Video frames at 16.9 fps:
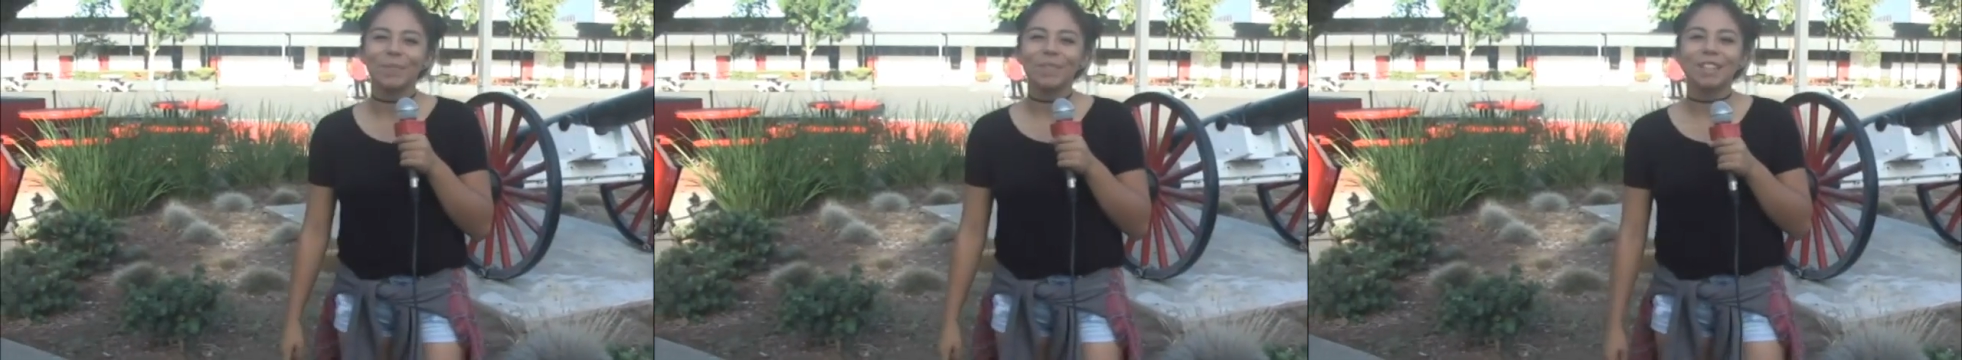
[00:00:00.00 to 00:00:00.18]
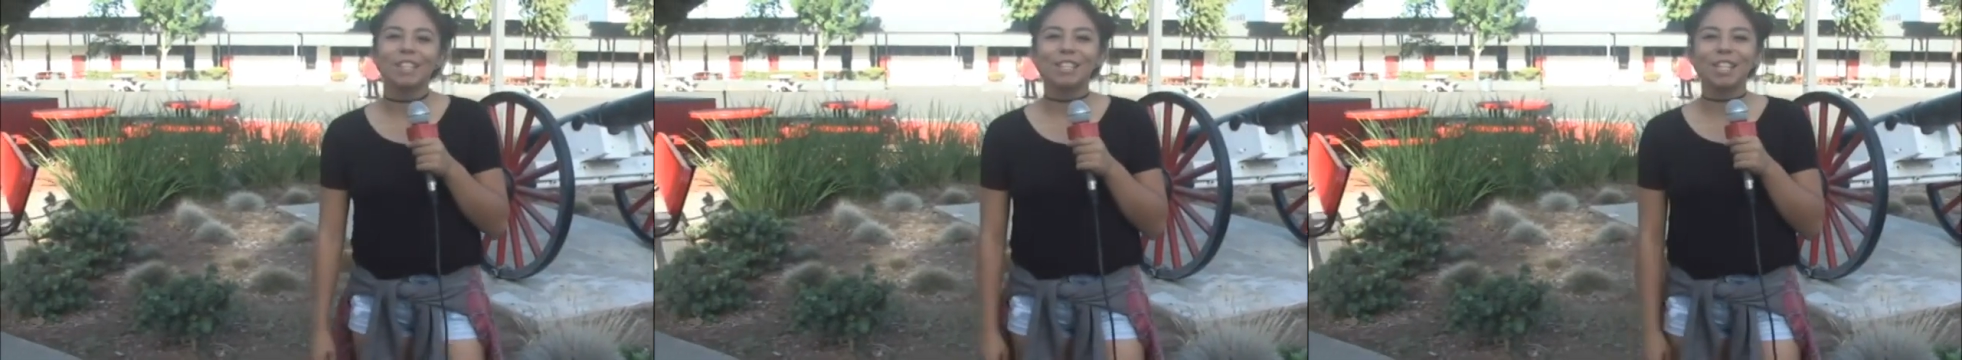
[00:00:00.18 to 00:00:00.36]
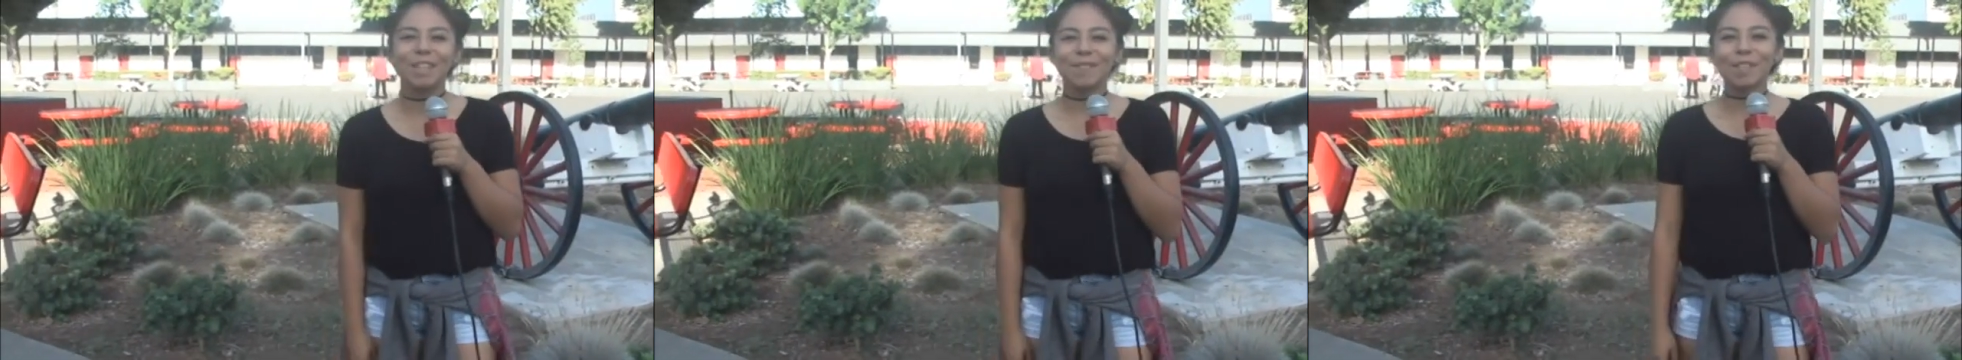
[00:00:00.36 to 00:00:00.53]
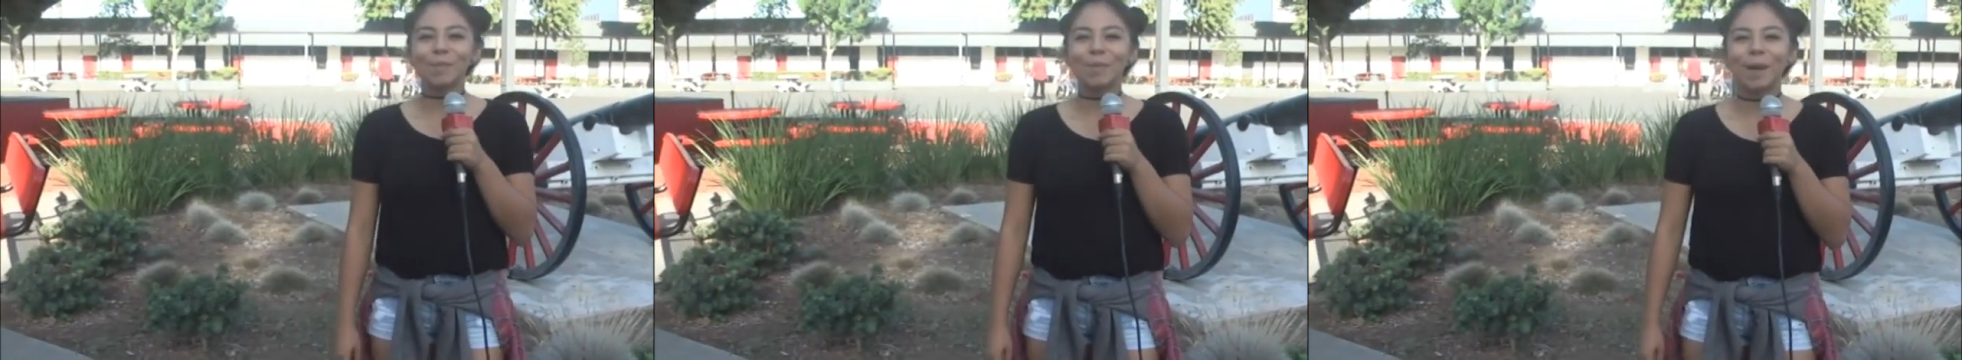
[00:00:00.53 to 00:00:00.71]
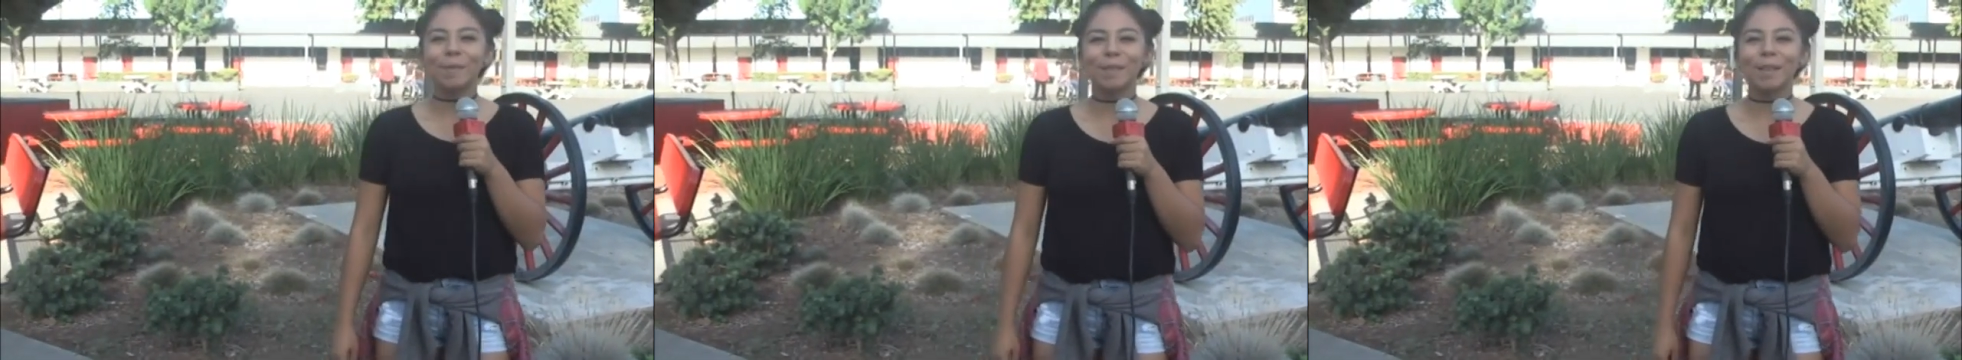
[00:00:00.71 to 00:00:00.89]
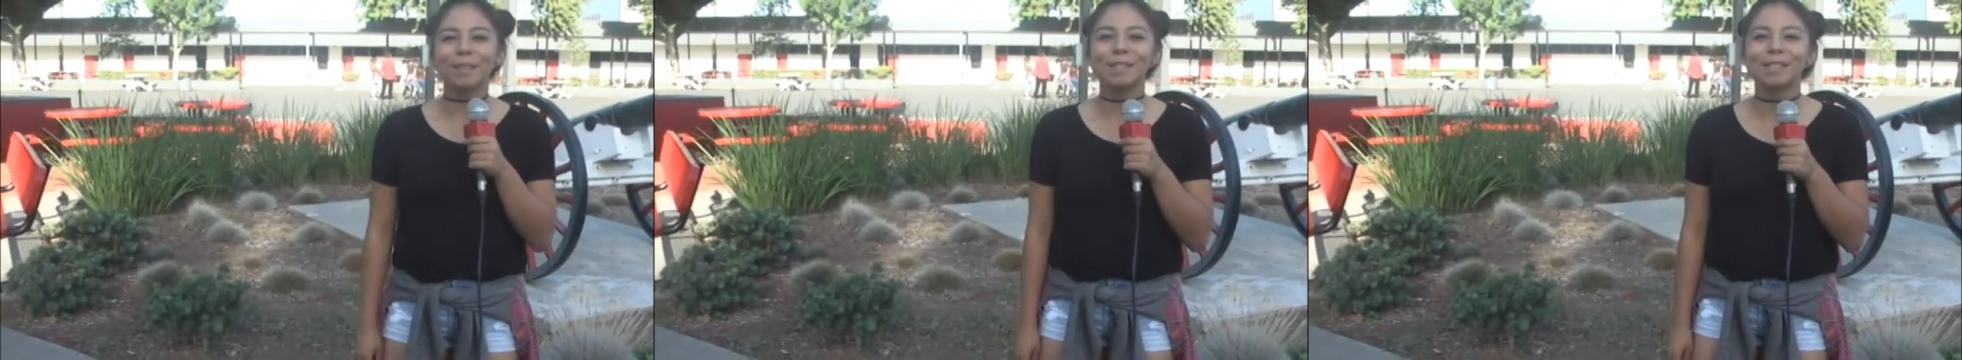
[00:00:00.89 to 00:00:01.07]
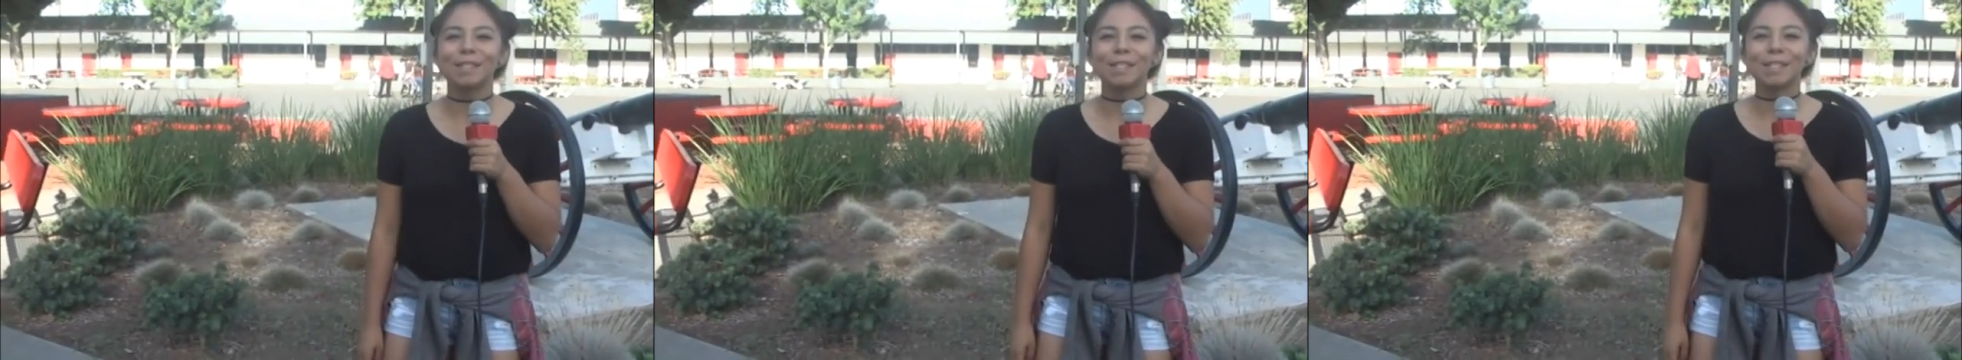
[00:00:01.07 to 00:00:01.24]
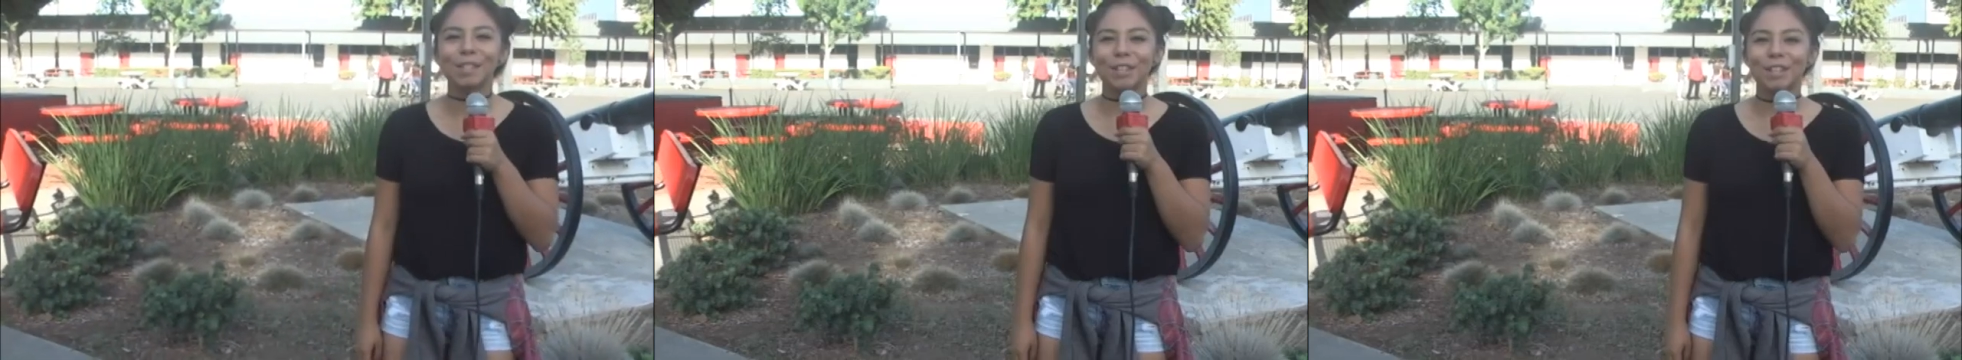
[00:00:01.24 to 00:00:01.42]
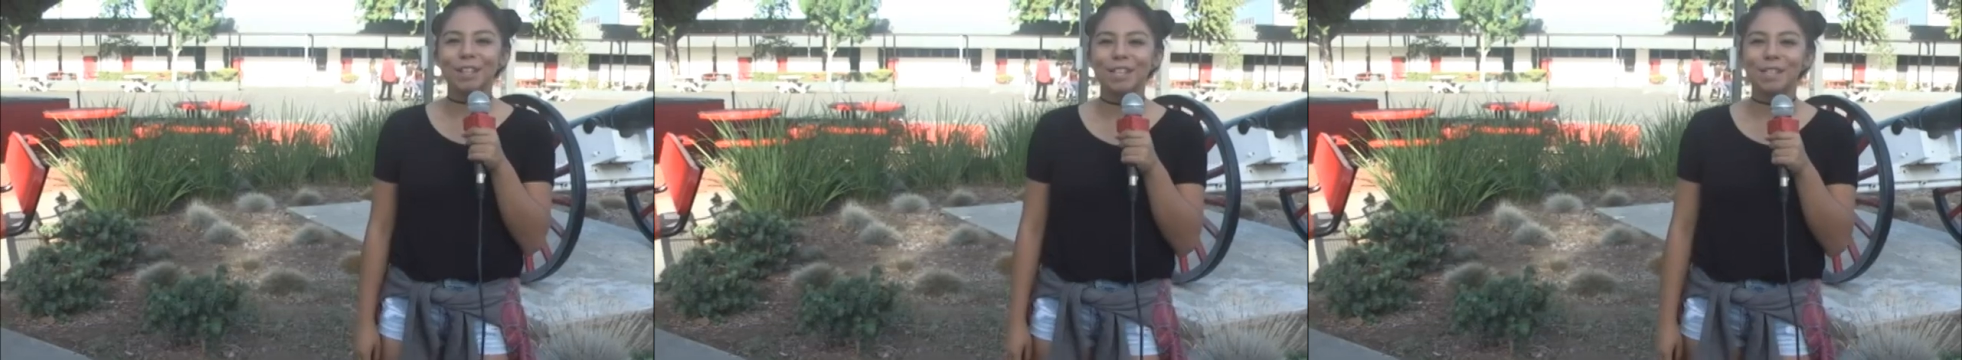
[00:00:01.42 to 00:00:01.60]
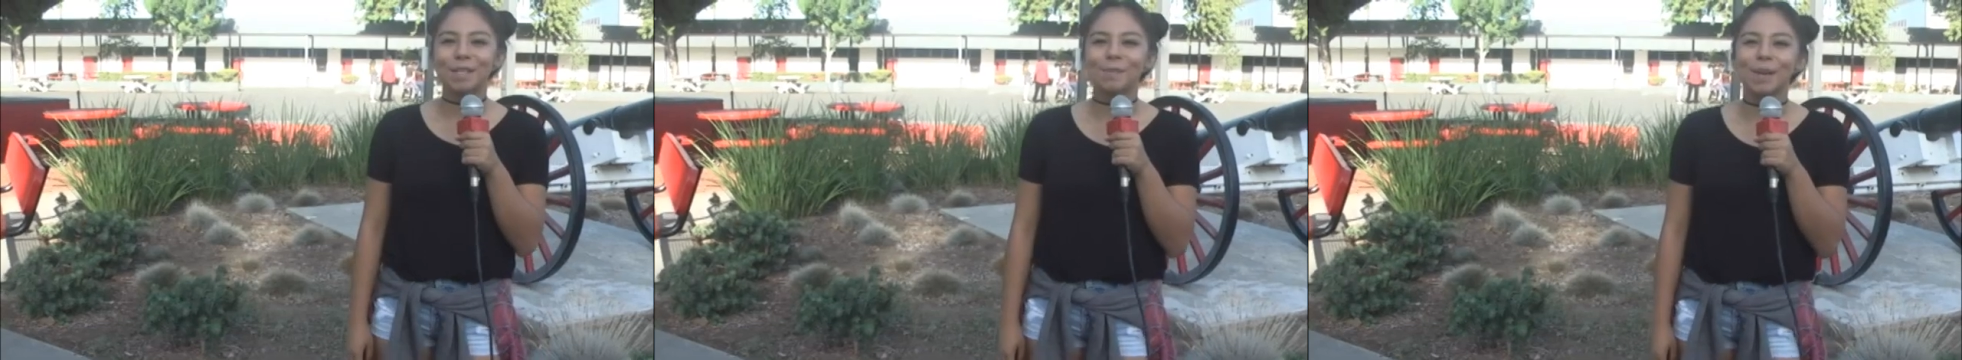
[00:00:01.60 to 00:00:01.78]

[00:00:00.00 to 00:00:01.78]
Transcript: The JVs wiped out the Centurions